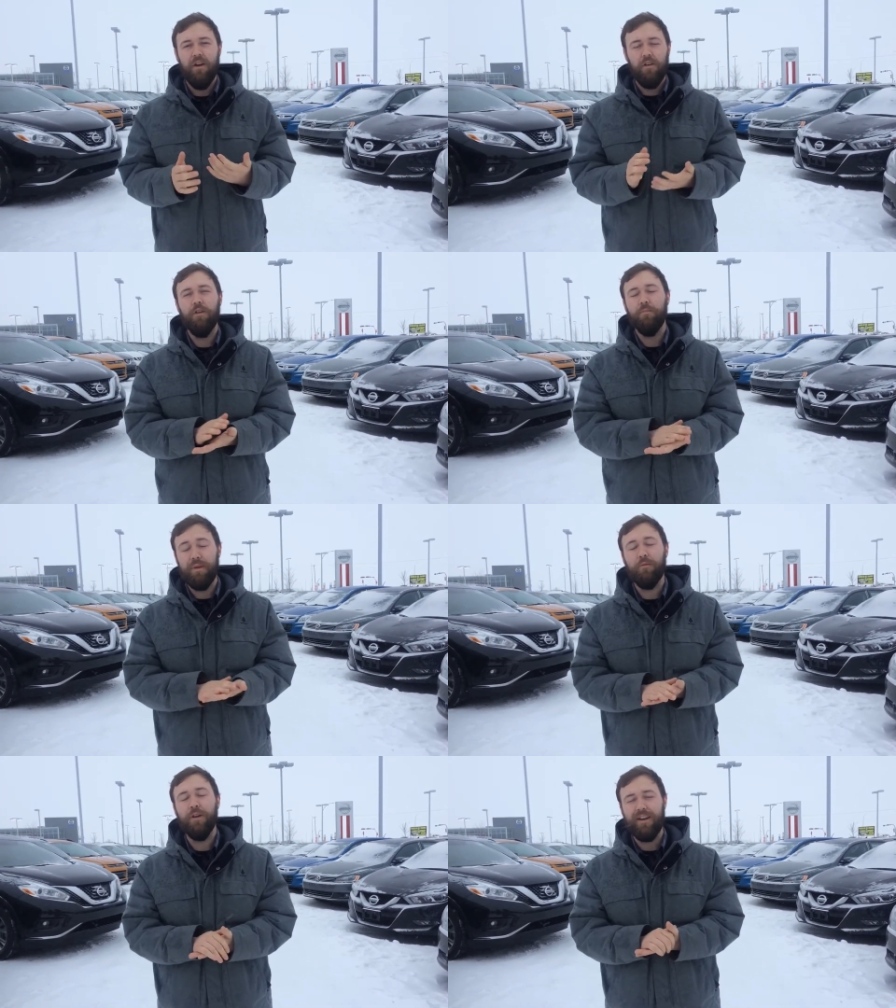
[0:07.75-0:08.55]
who you'll
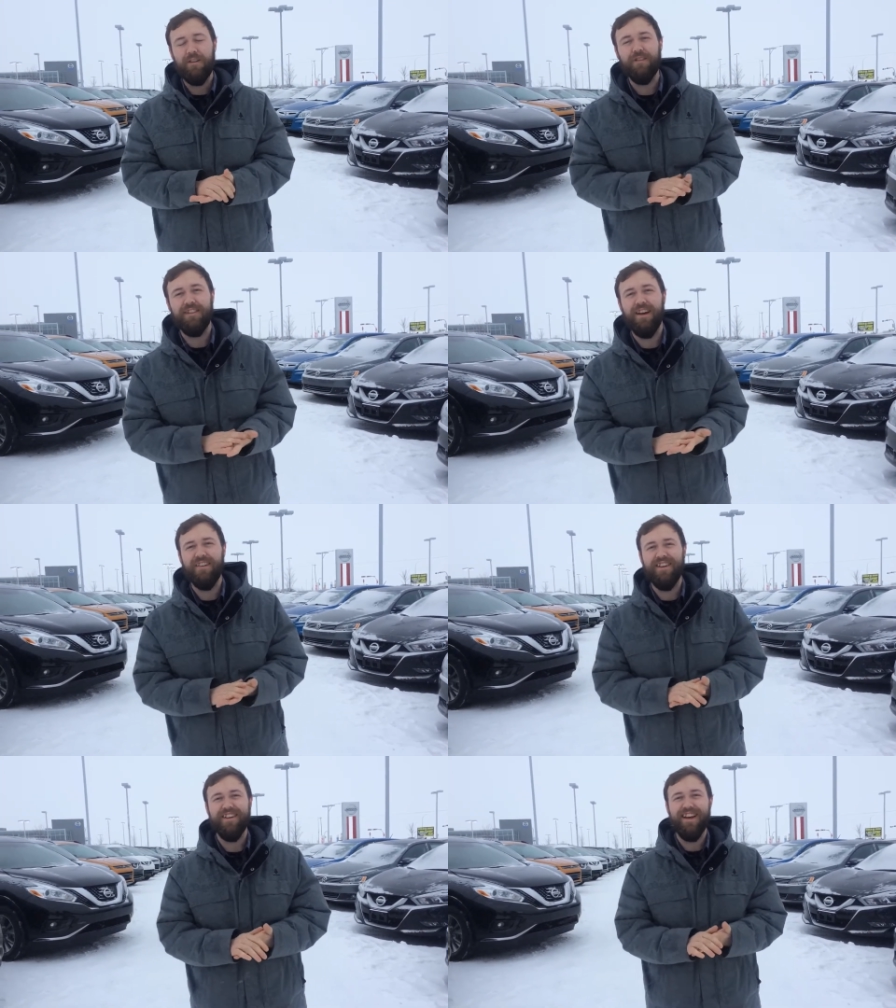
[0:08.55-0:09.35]
be working with
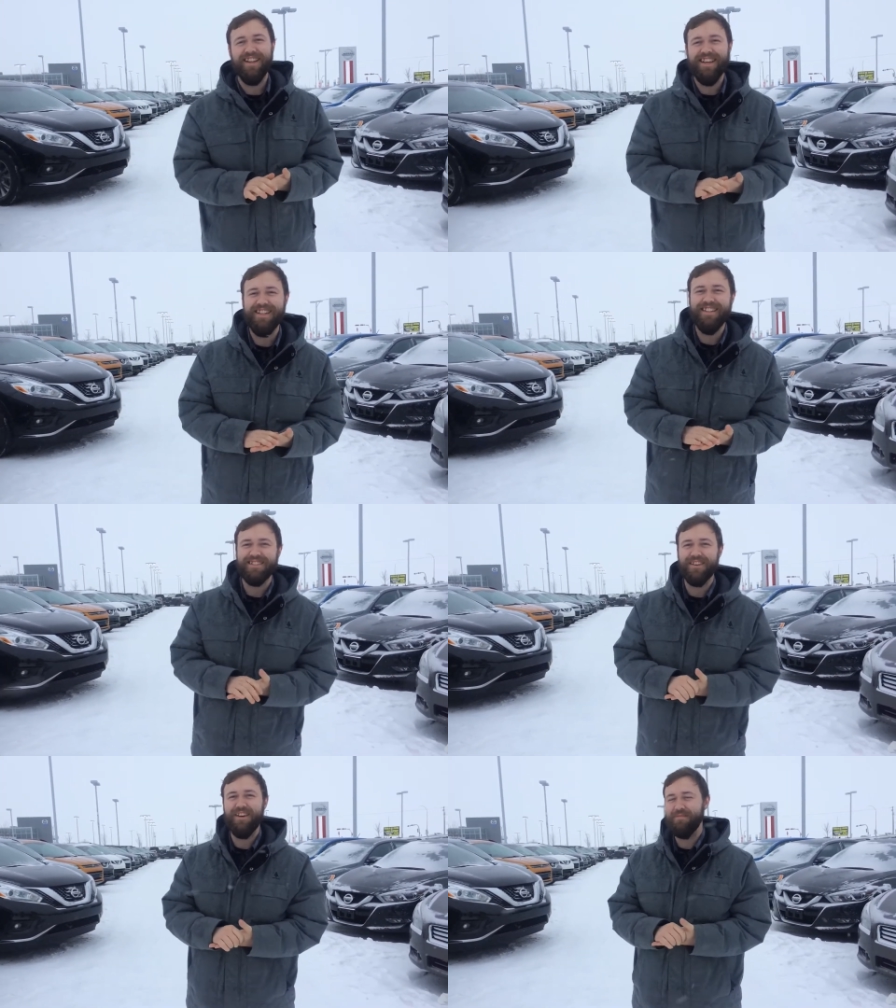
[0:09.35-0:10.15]
down here at LA
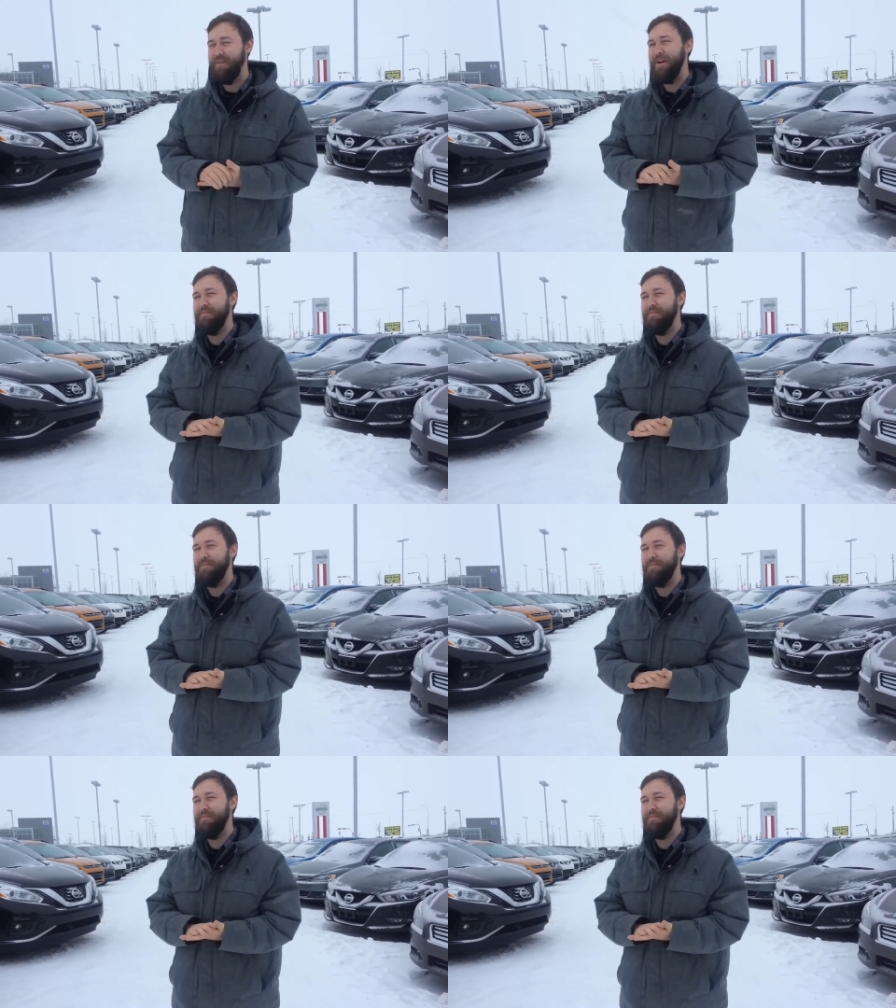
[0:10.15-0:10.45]
Nissan, my